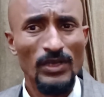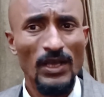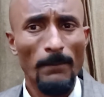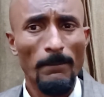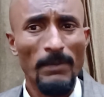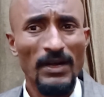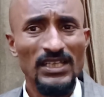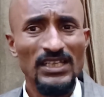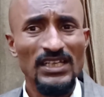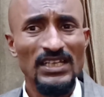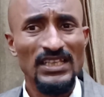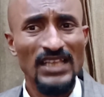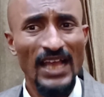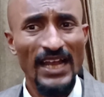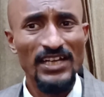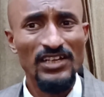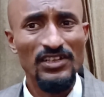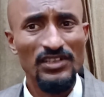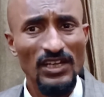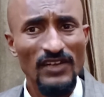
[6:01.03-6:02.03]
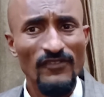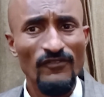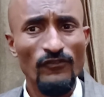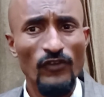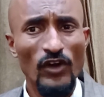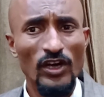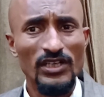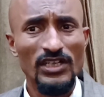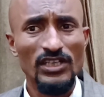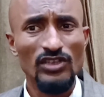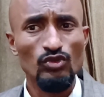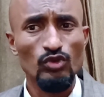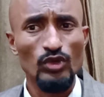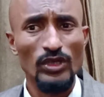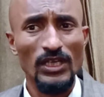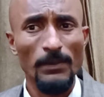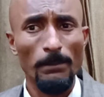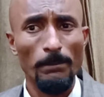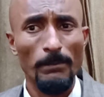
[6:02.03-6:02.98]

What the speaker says: But the 1943